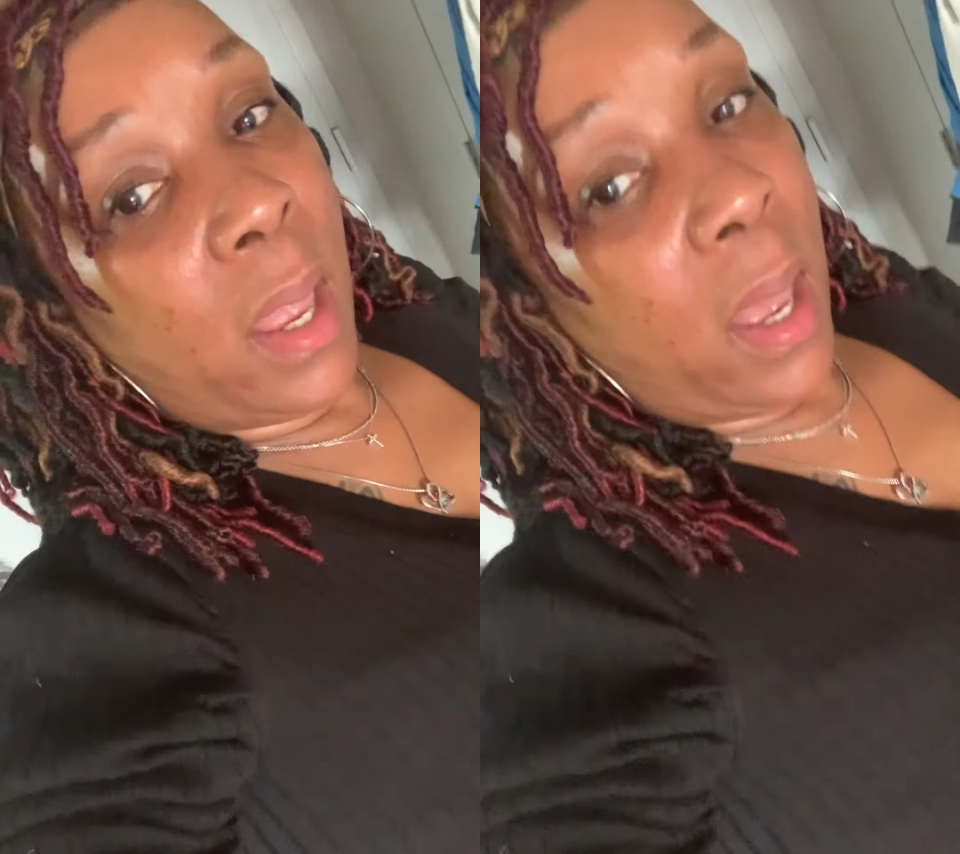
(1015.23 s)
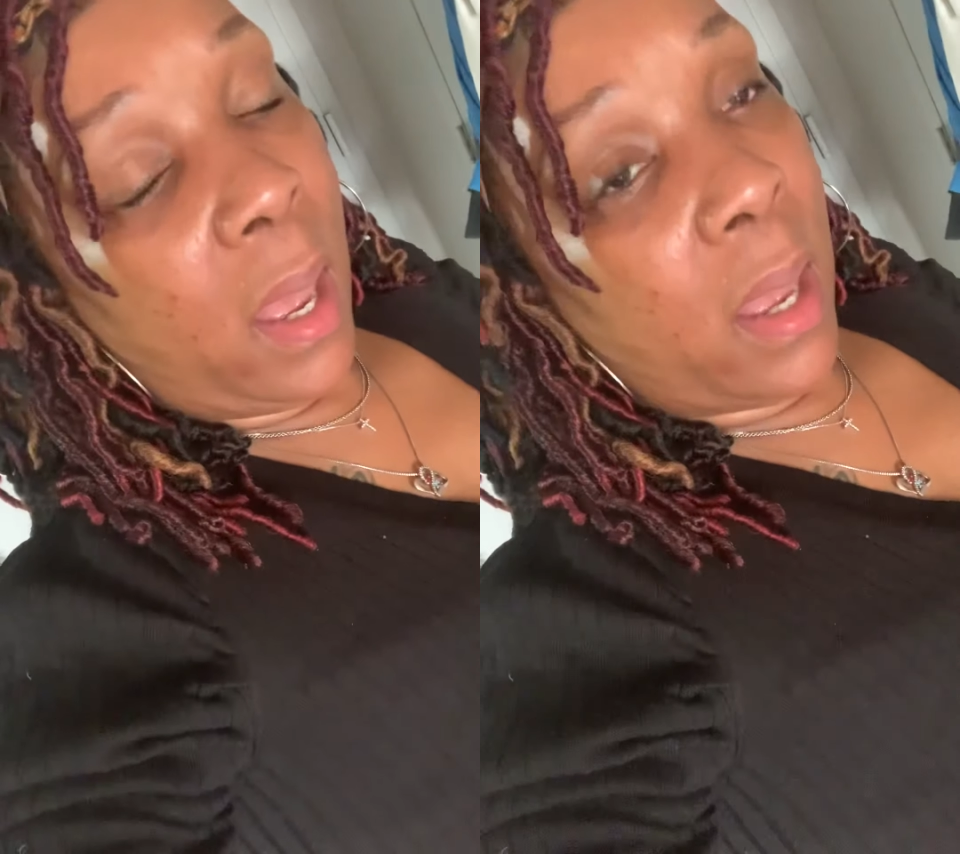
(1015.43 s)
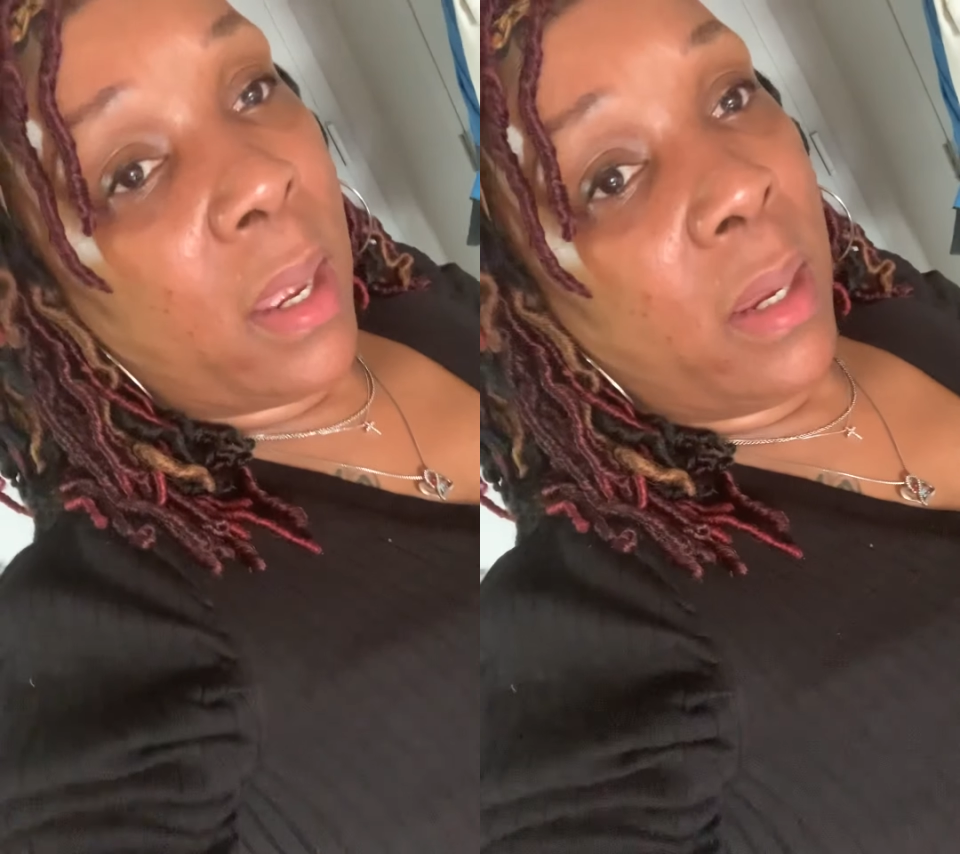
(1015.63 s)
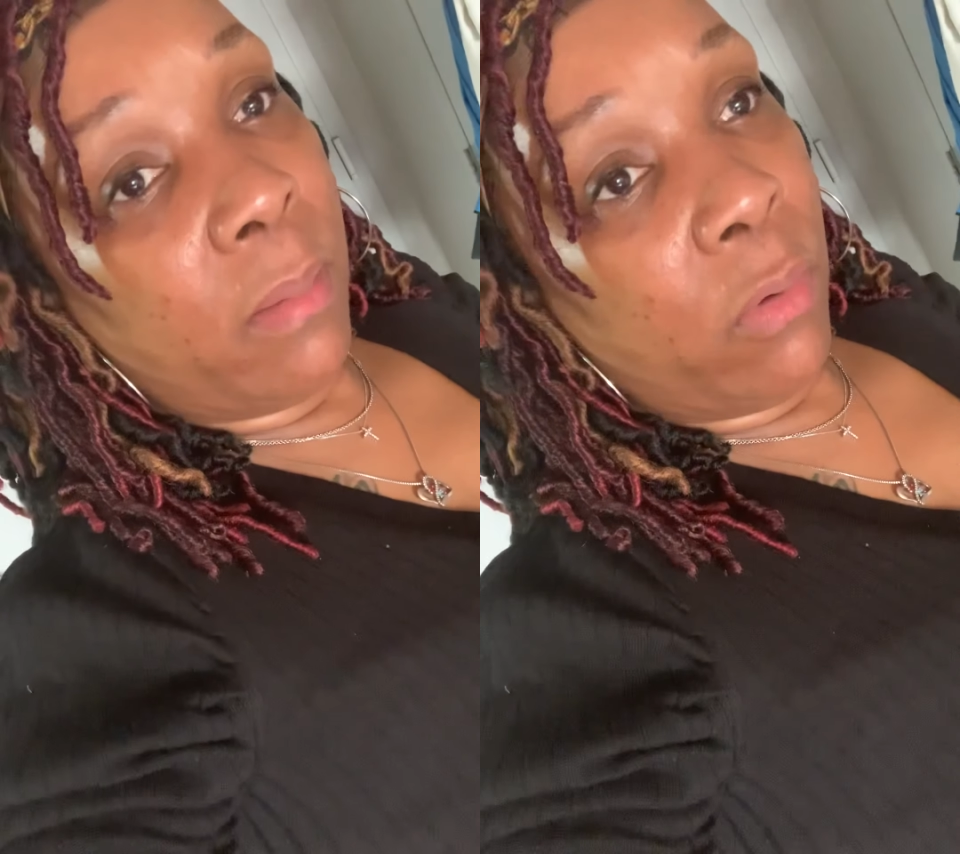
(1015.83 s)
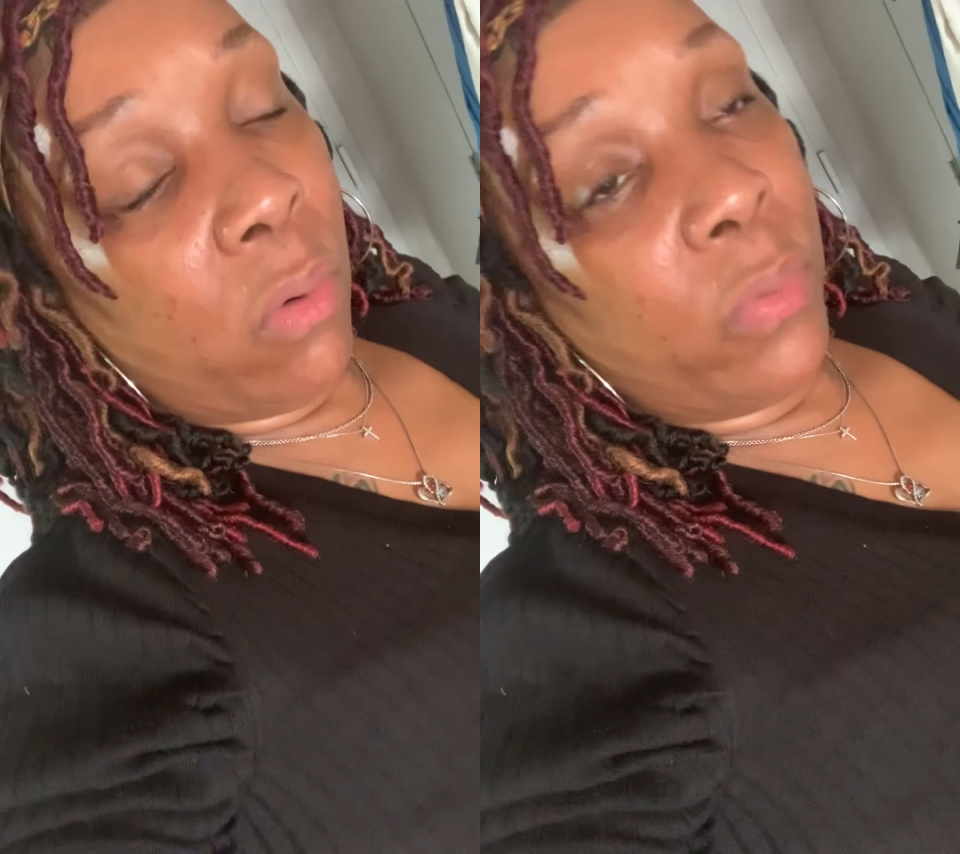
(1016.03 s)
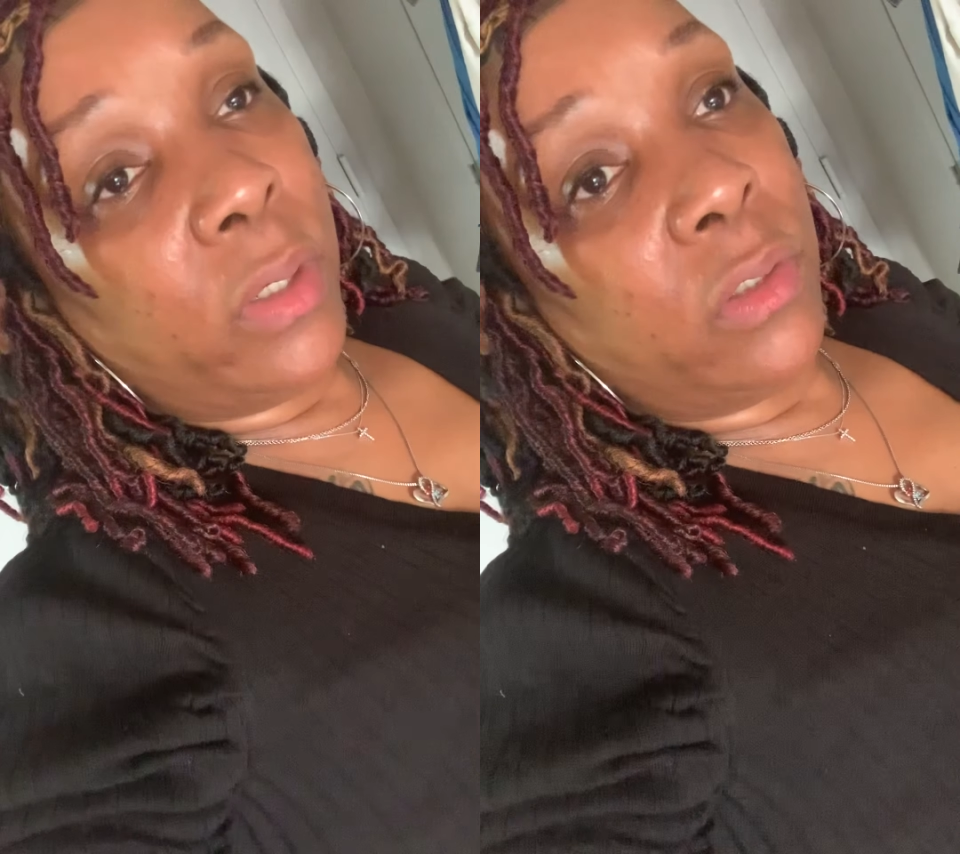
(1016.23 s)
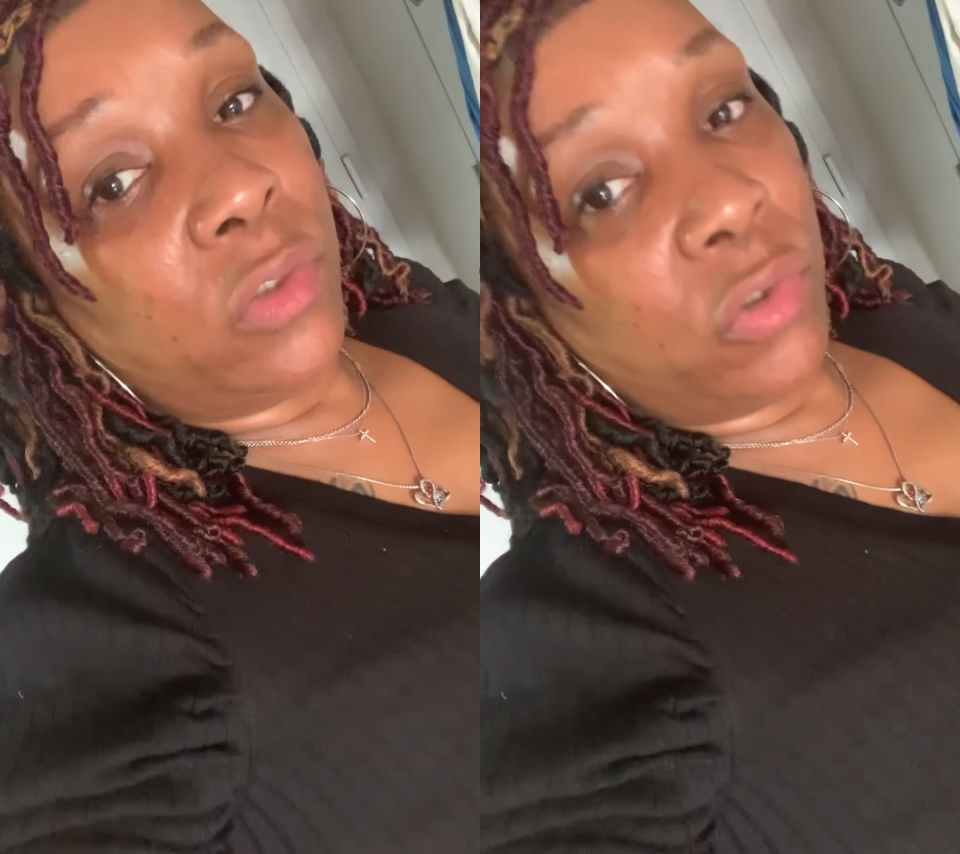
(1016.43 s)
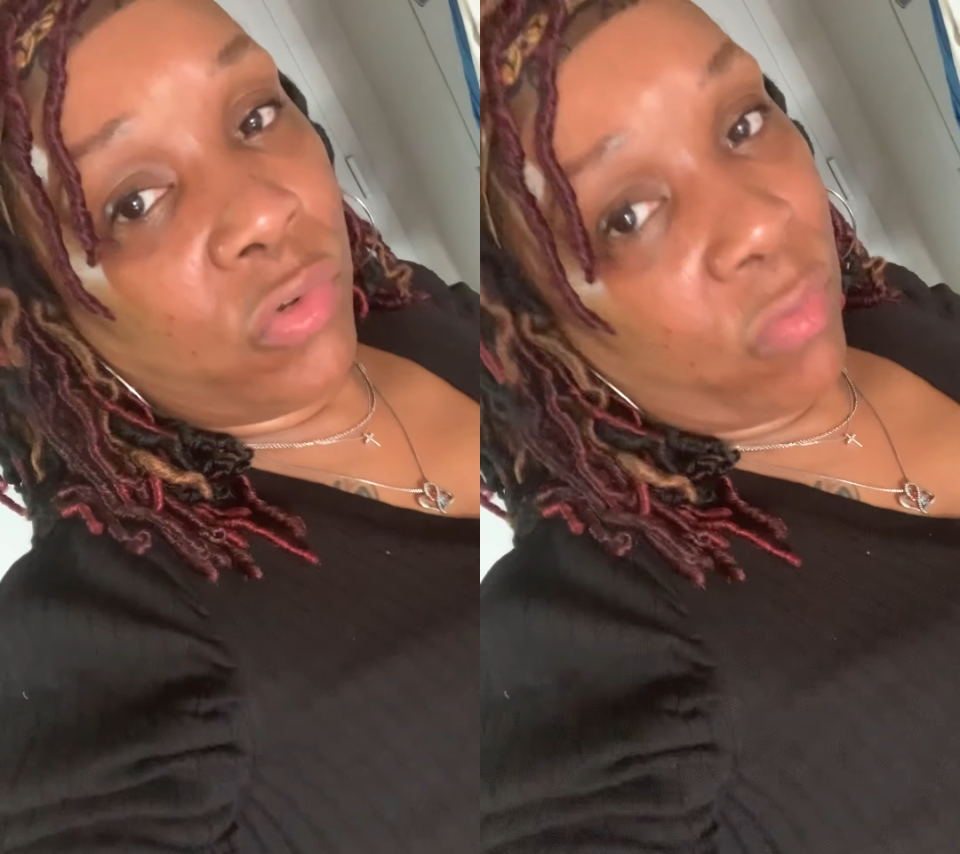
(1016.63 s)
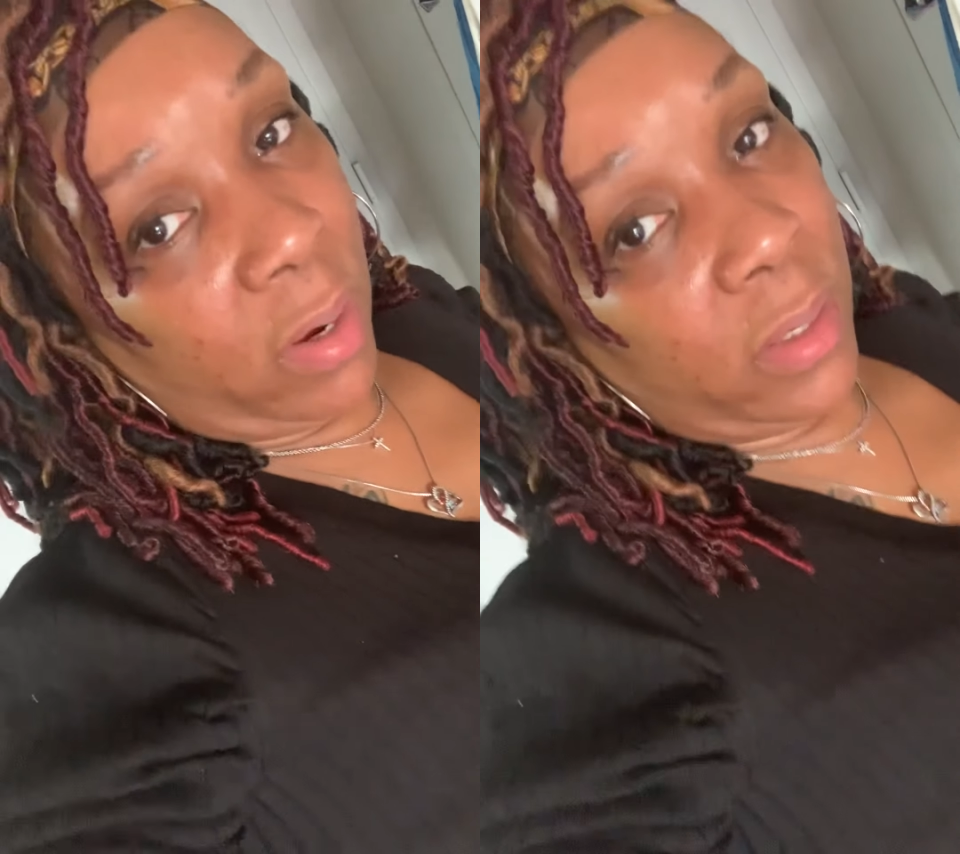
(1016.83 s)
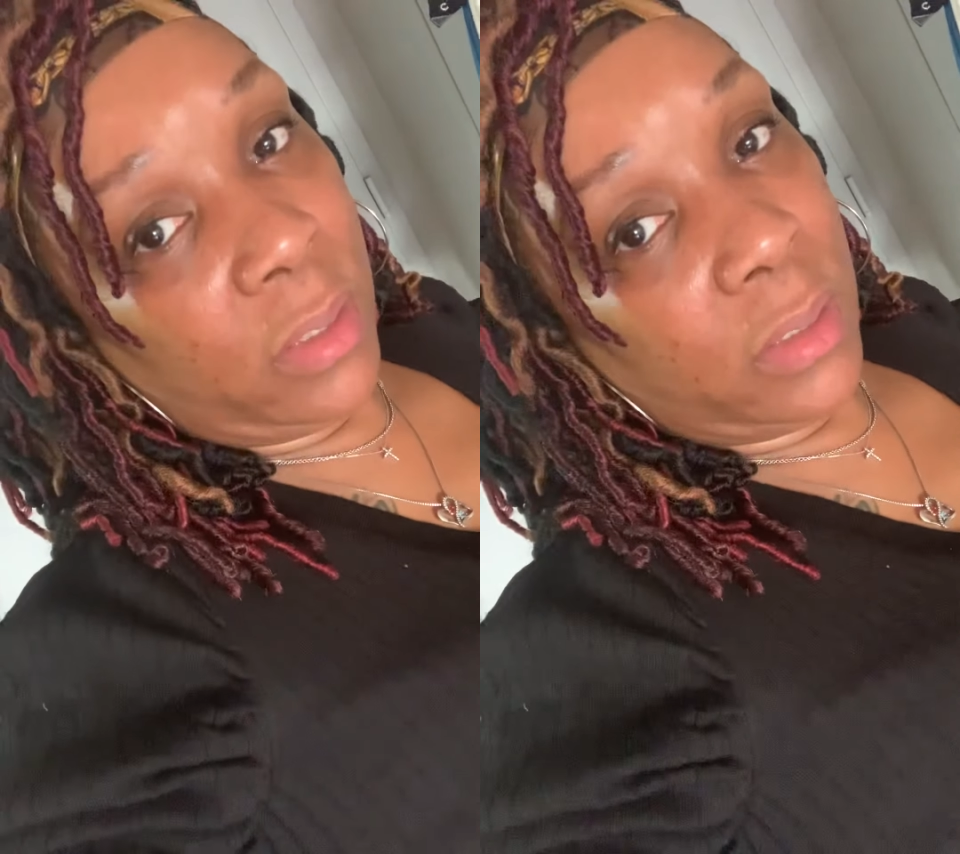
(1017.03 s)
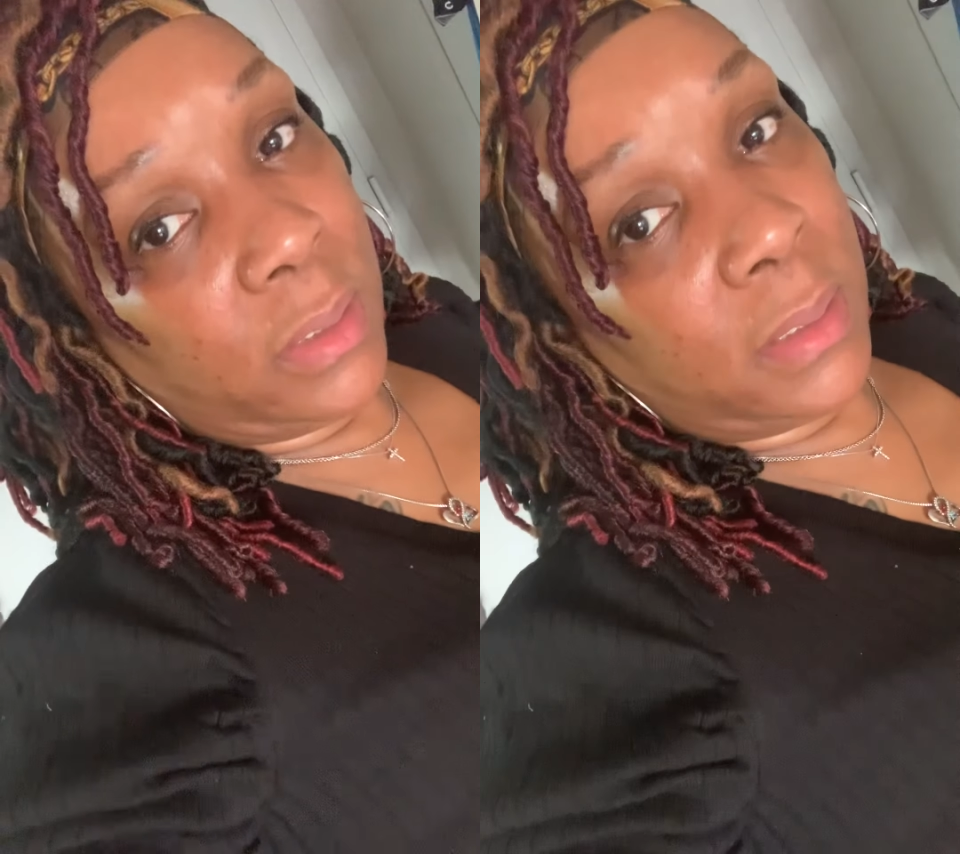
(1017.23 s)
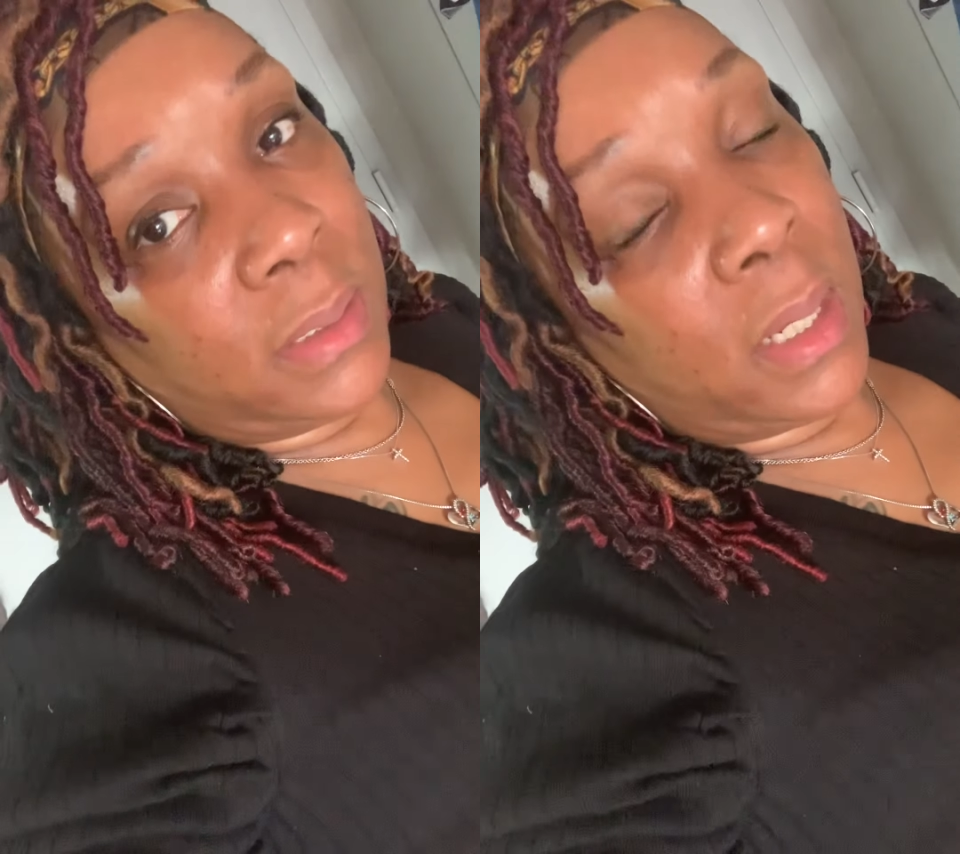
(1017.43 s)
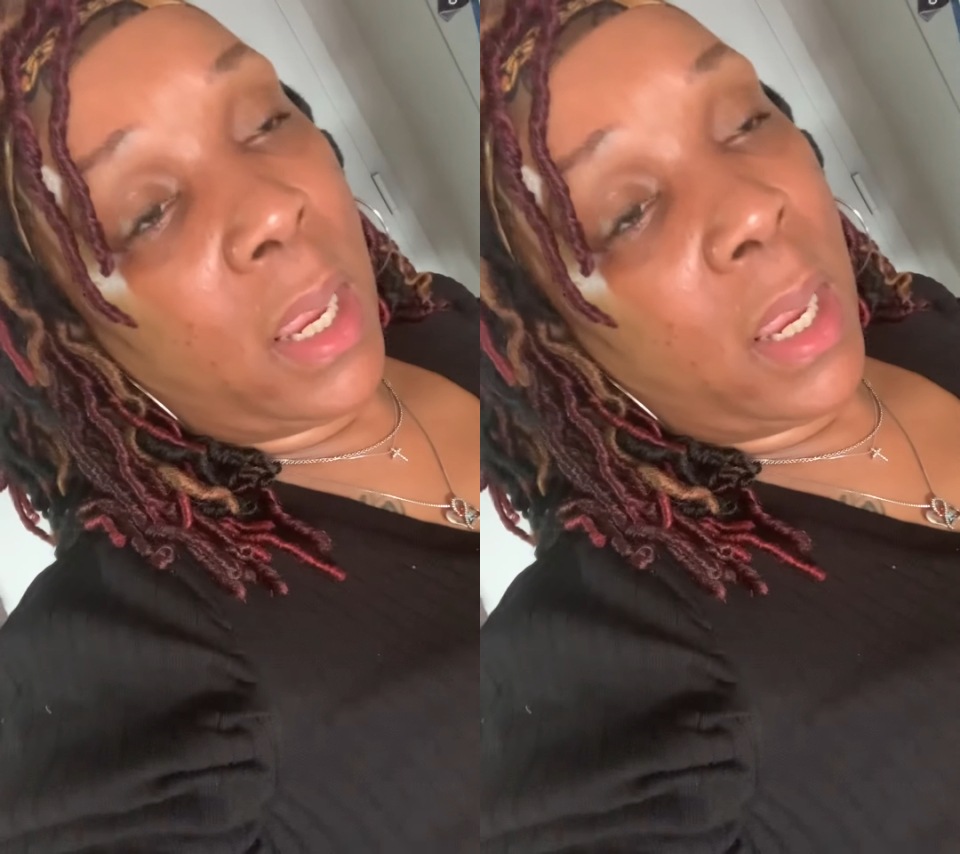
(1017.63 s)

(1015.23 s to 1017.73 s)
I am going to try this.